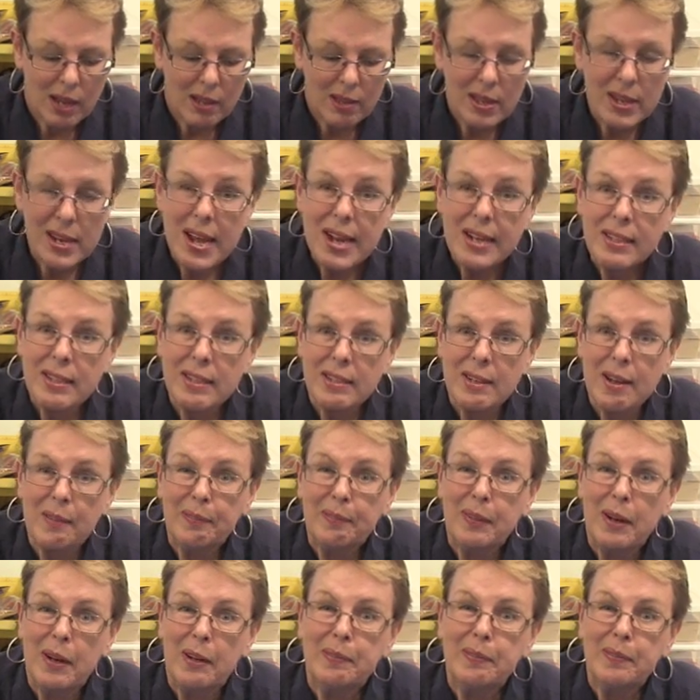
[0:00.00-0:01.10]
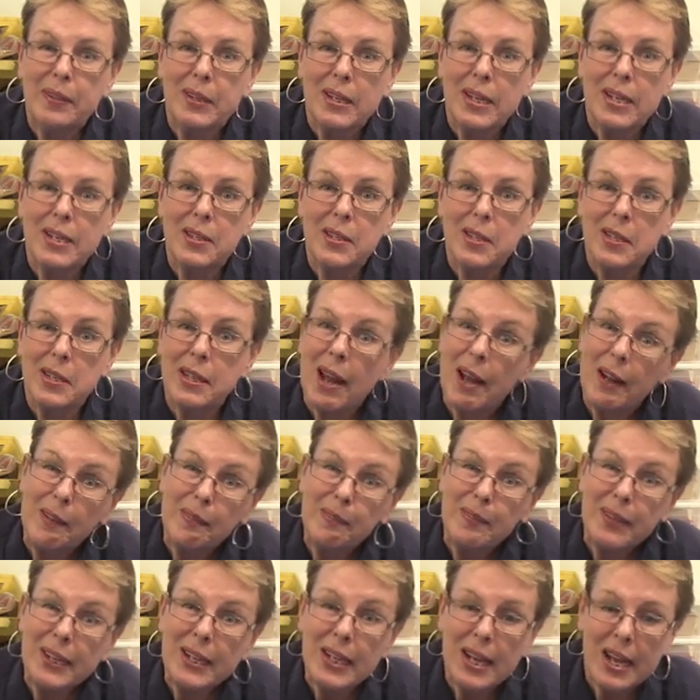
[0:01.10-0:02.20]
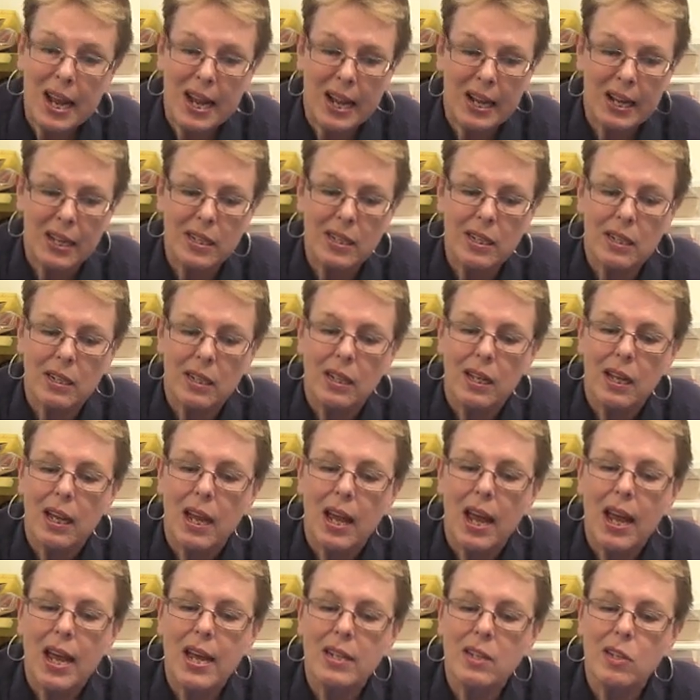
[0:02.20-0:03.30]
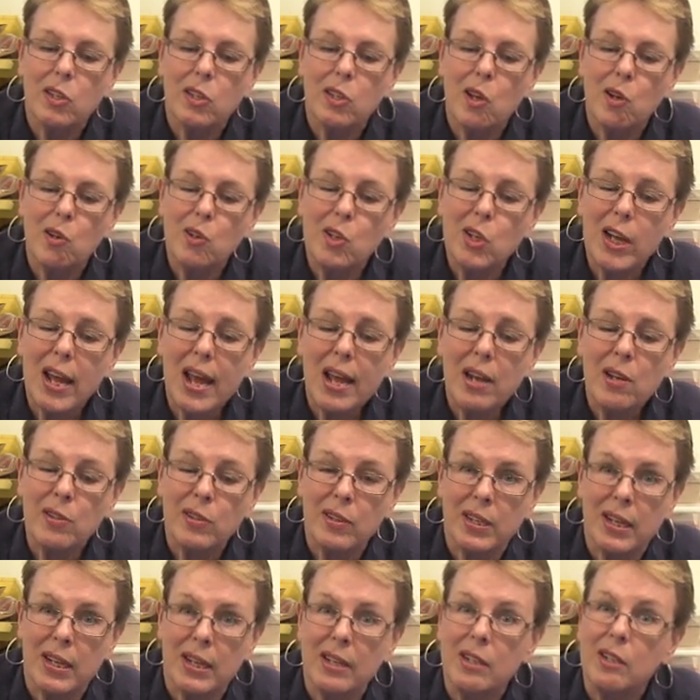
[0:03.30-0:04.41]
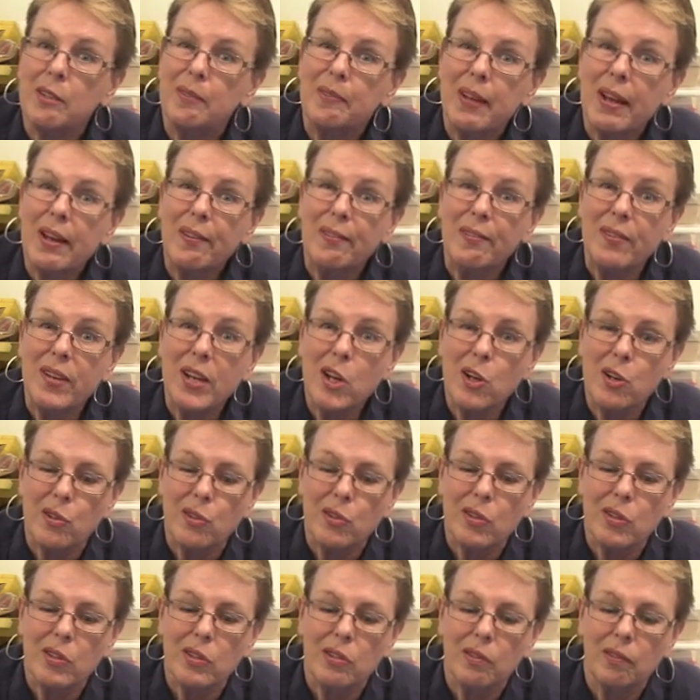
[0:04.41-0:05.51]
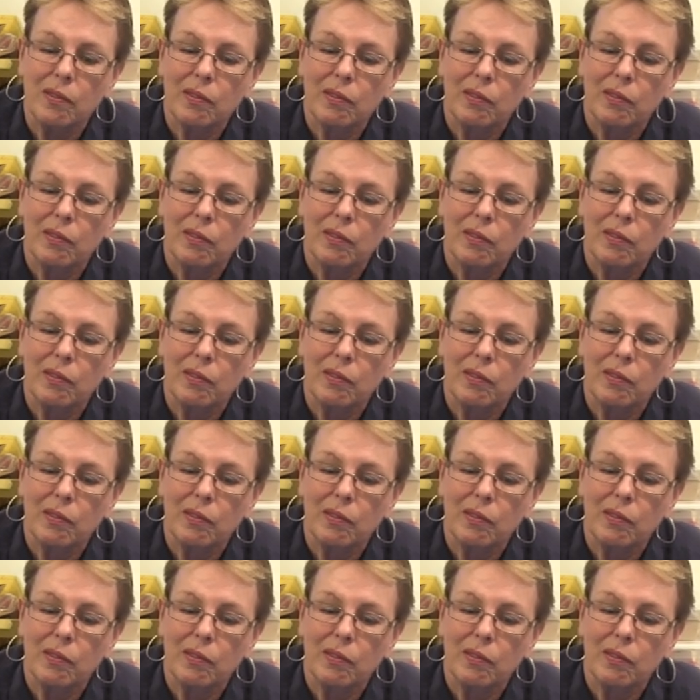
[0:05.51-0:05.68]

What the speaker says: The next step up is to take a mitt hand and sew channels in it to make fingers.